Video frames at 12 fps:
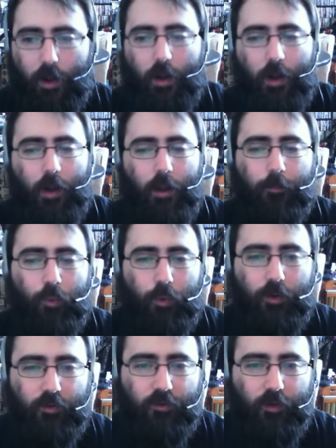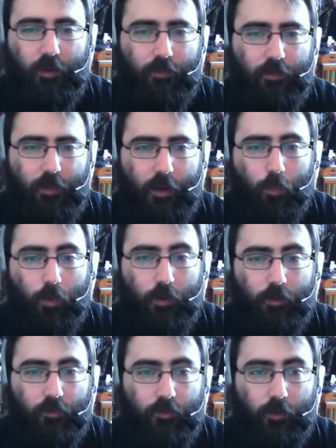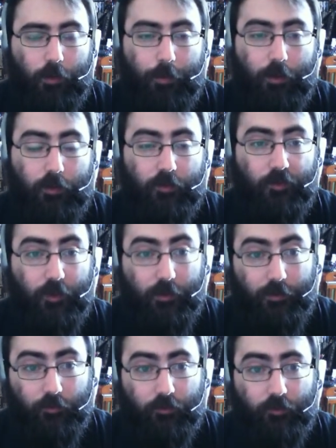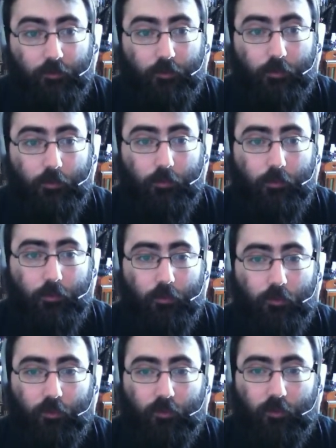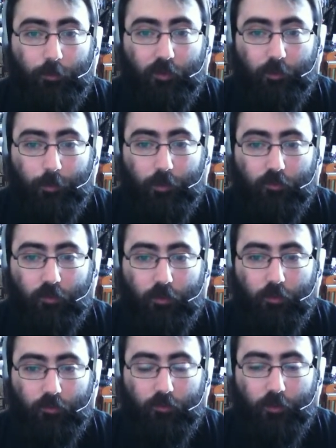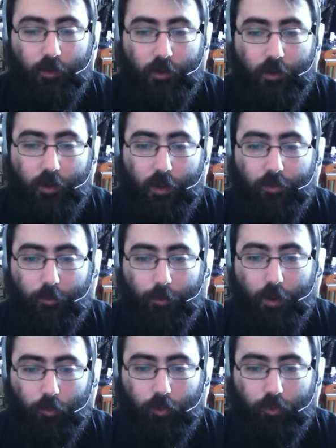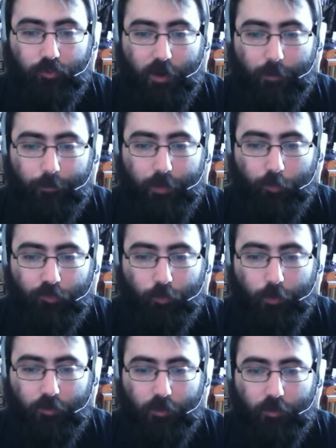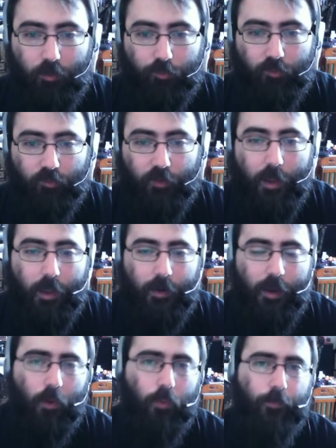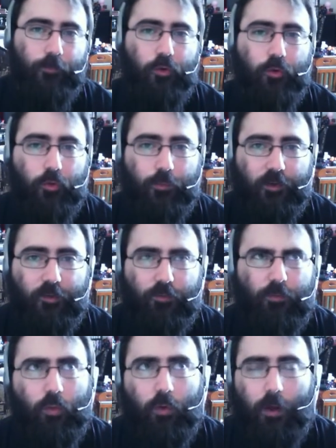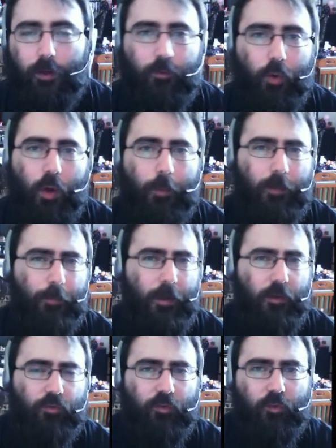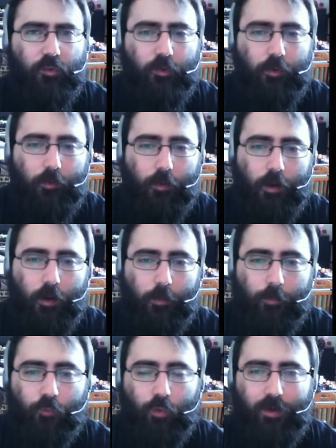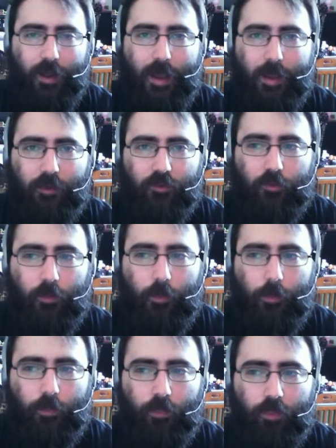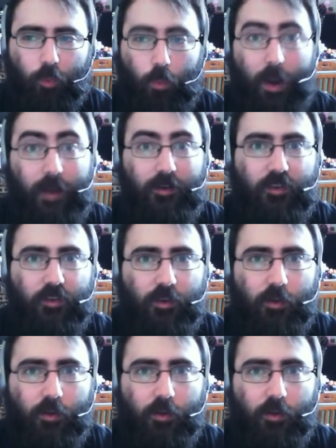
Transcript: I'm going to say that that was appendicitis because that seems like appendicitis. And there we go. Good job. That was the right diagnosis. Now, you do this for I don't know how many patients uh, before it adds the rest,